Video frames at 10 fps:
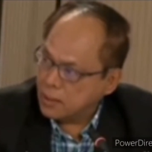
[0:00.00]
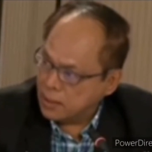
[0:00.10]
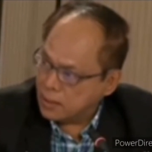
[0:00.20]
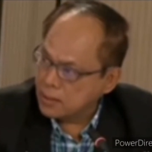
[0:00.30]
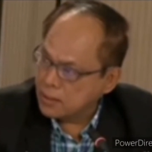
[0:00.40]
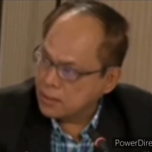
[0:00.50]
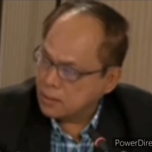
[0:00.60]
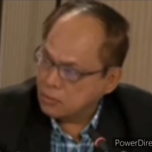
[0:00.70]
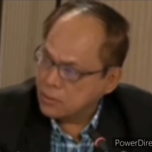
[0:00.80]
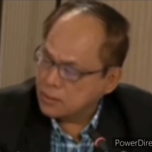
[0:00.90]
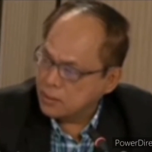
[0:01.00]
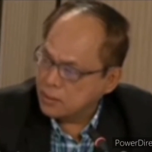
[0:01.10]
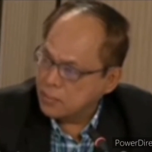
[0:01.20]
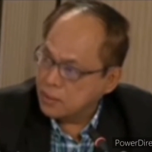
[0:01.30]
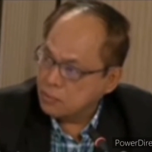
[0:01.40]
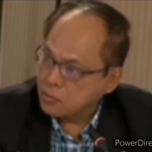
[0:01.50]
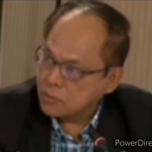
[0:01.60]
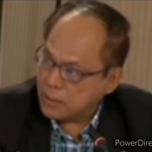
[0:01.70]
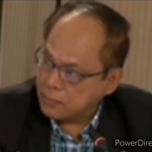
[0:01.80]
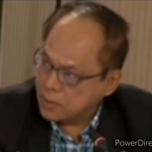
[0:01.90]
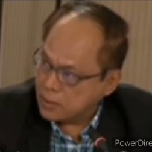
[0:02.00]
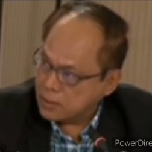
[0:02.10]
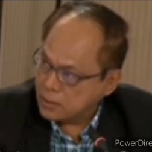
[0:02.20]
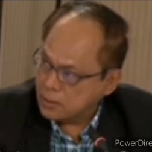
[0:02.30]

hearings conducted by the two chambers